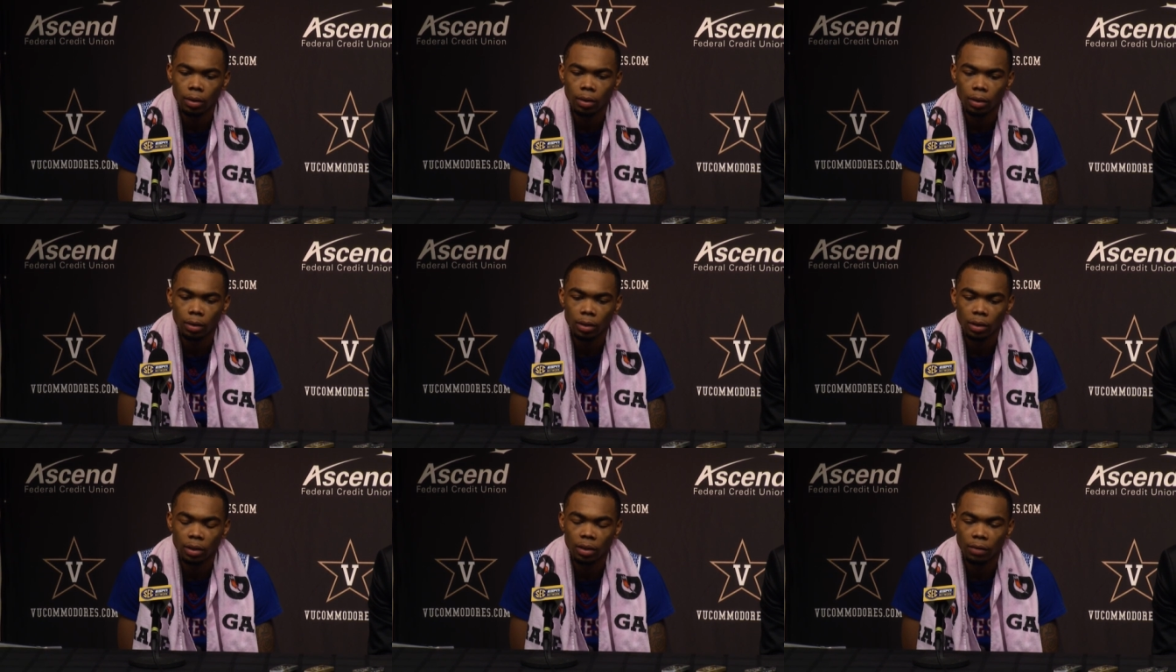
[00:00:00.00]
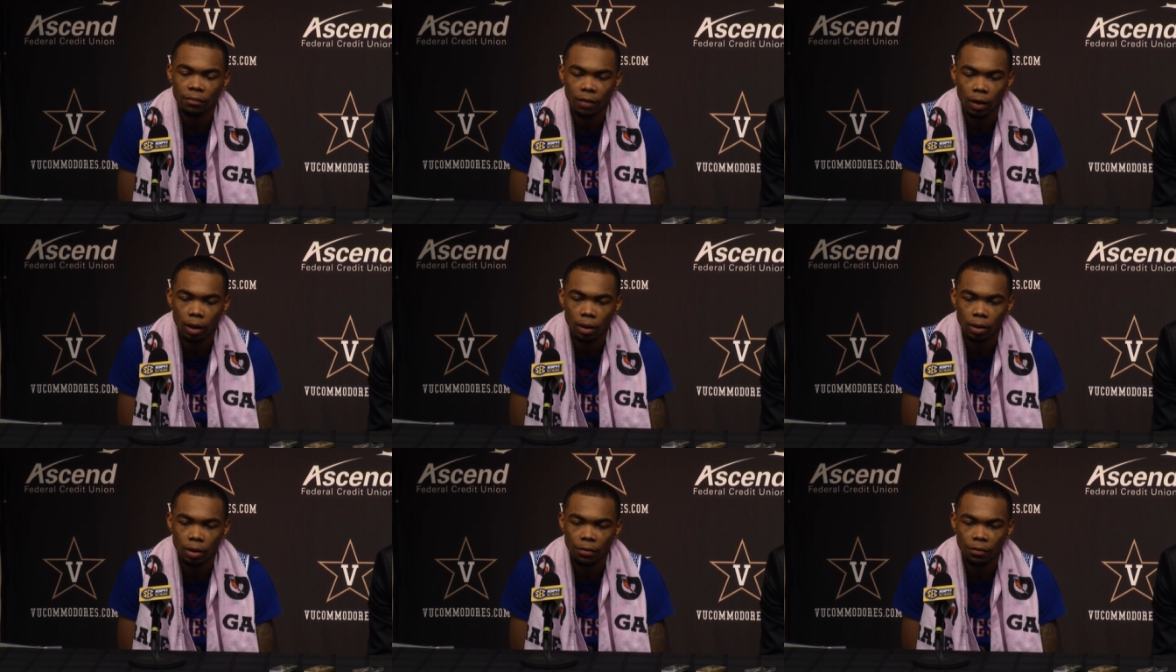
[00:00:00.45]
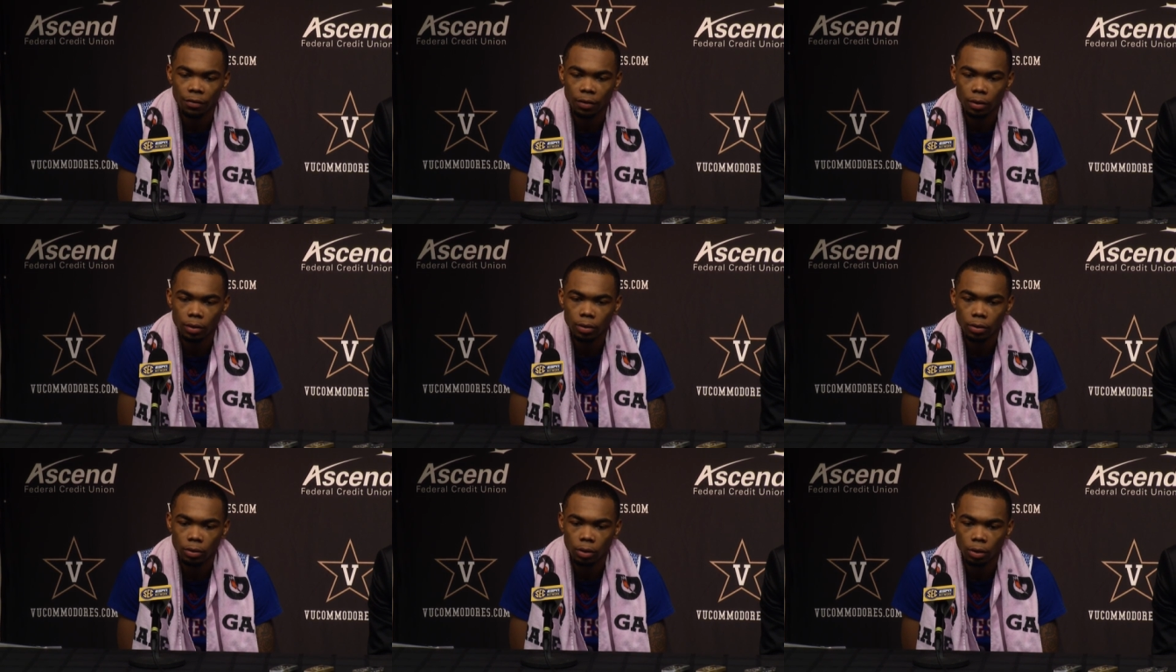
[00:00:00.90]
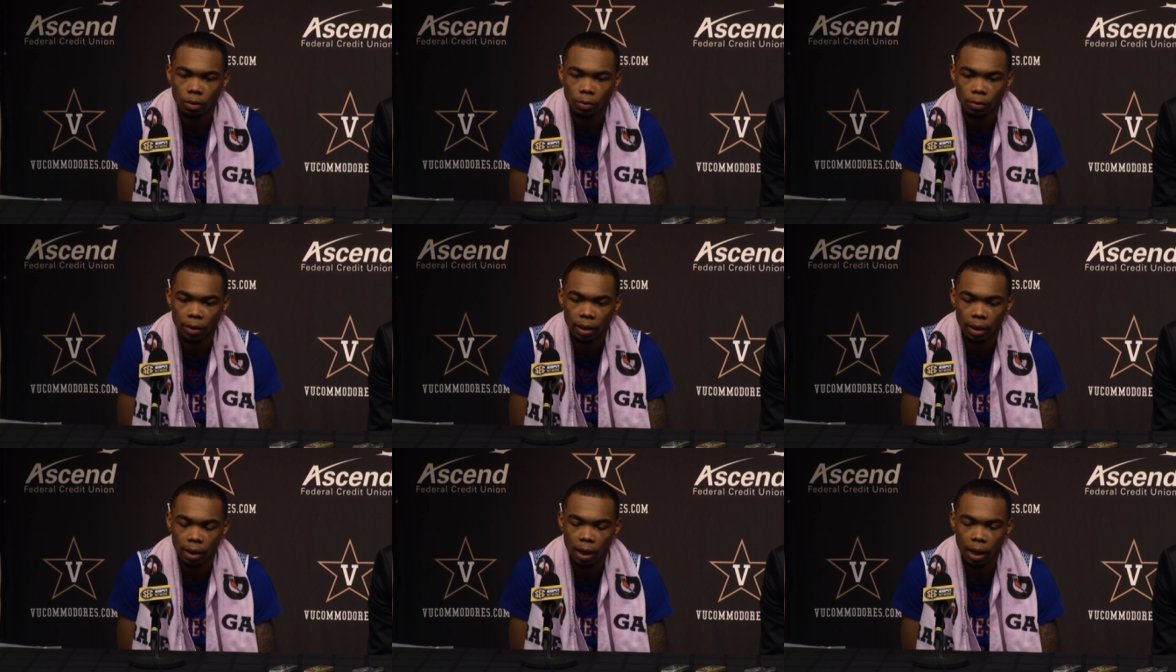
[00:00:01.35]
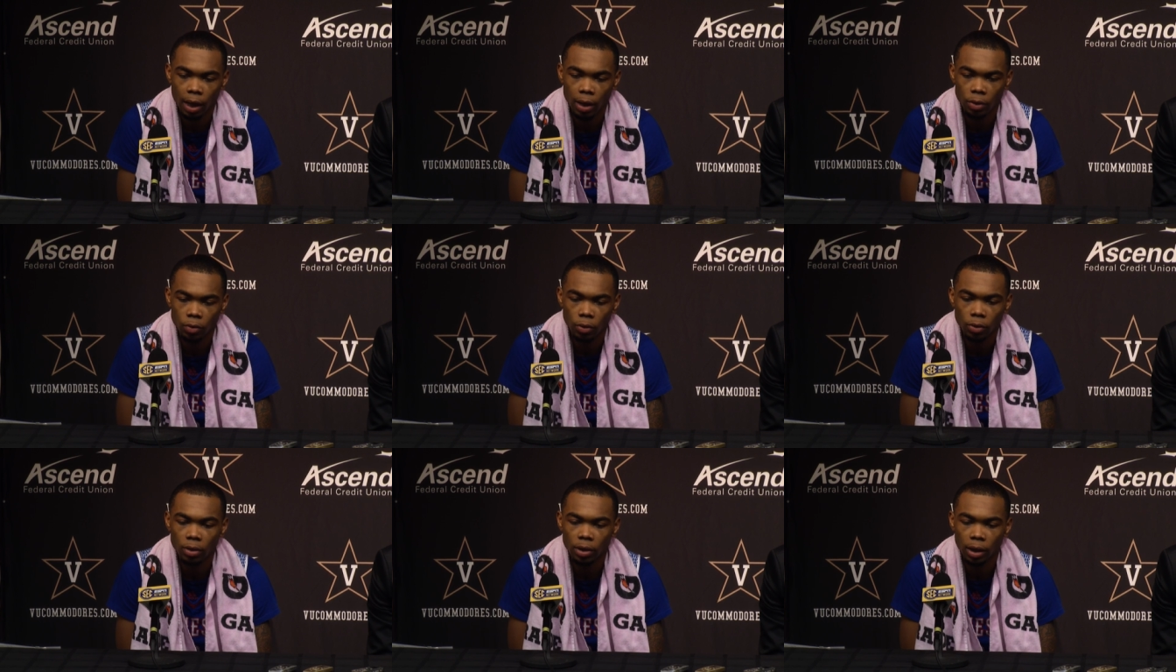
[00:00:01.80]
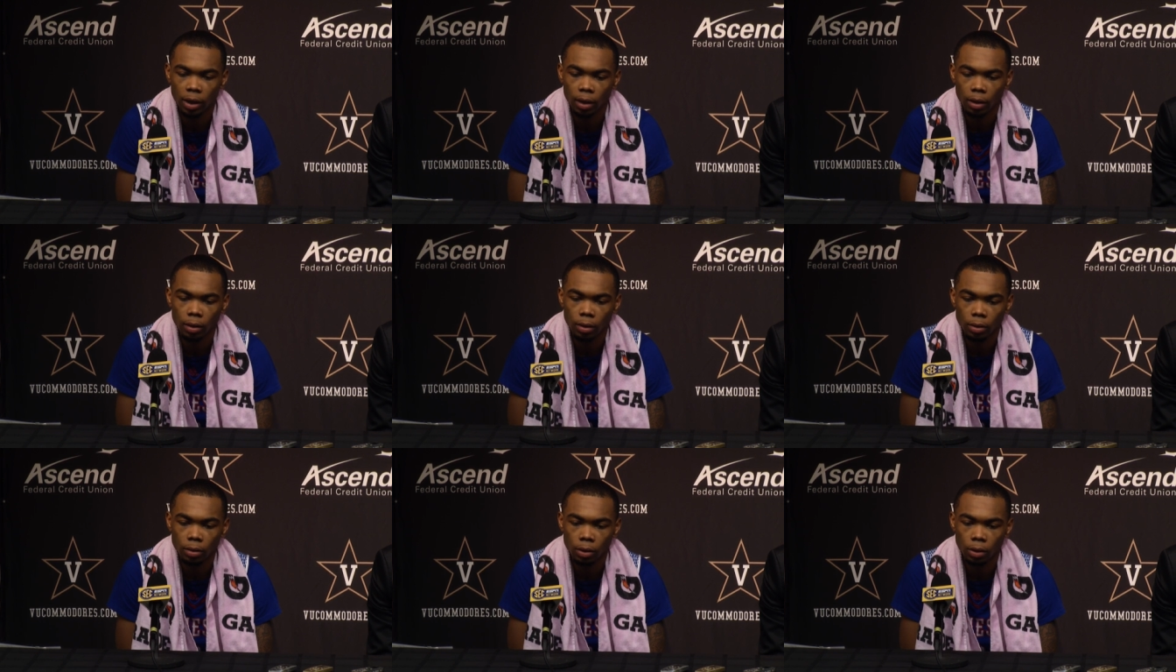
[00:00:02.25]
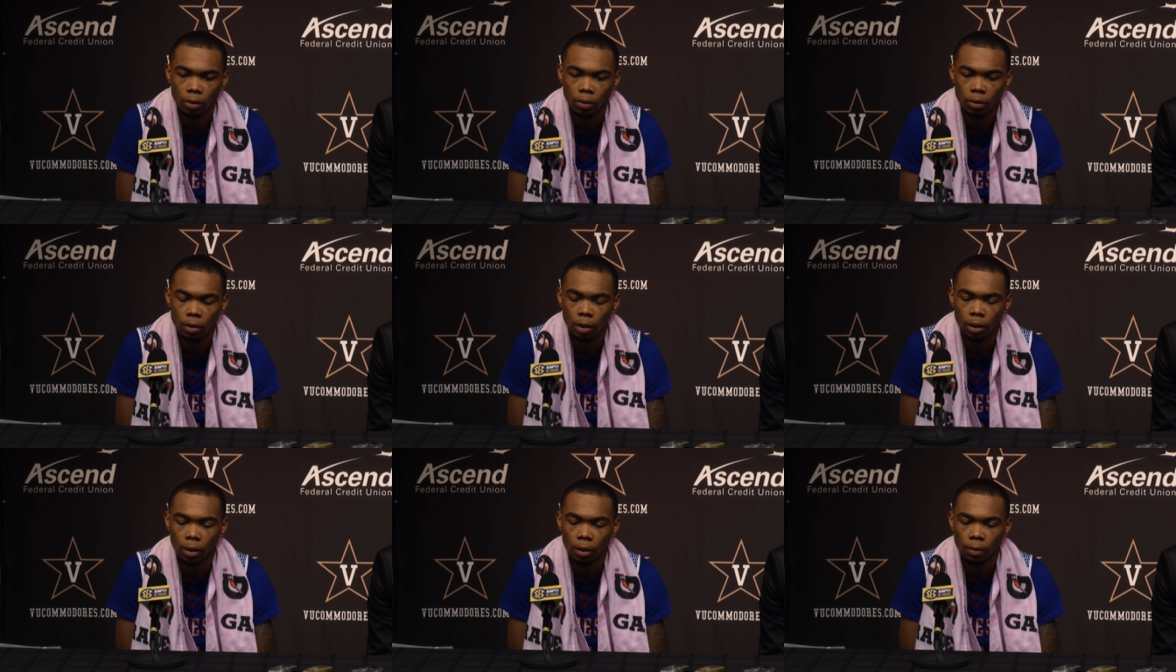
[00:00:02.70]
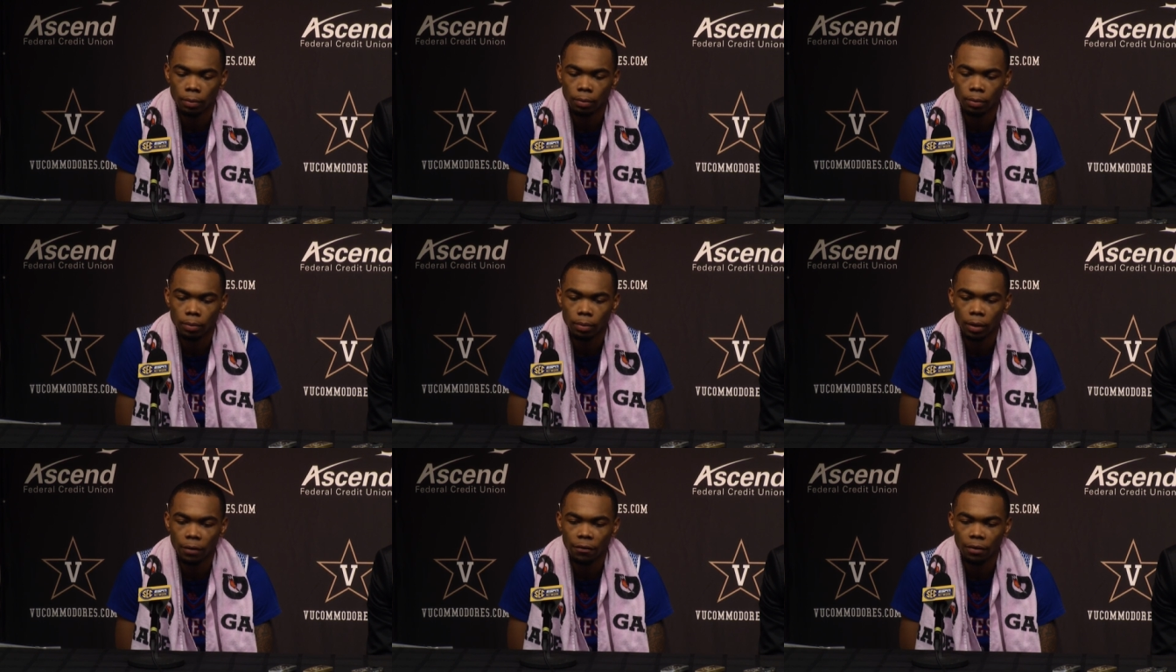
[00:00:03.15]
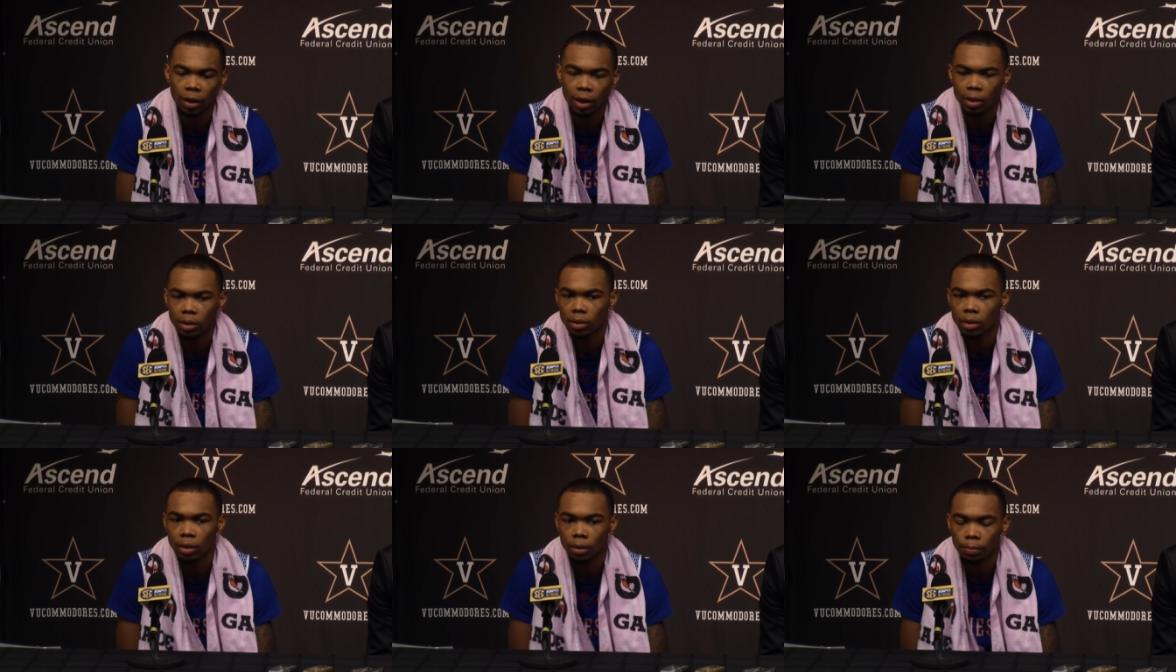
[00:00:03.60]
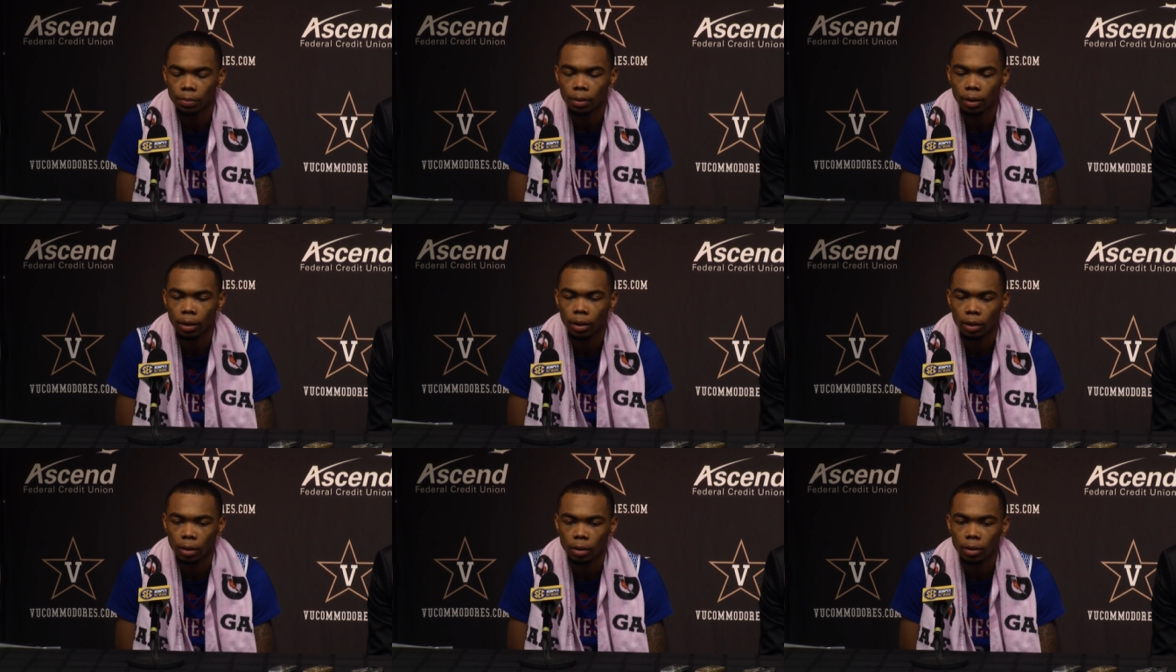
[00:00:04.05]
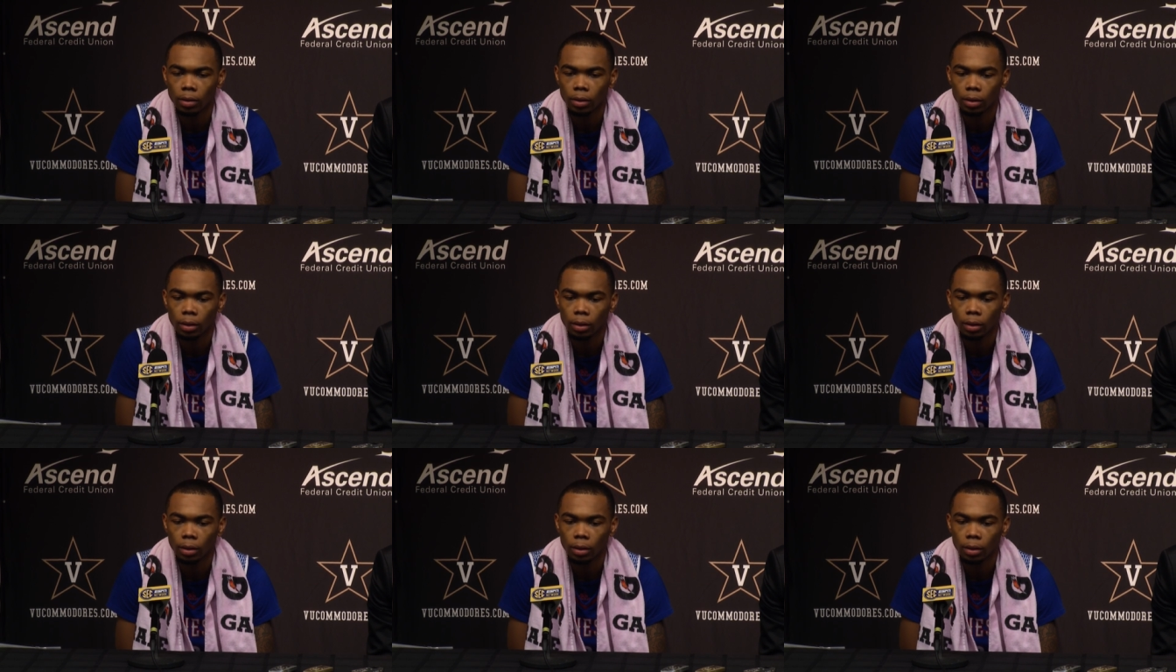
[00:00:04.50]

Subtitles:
the teeth of our defense, made guys rotate, I feel like he's a good player,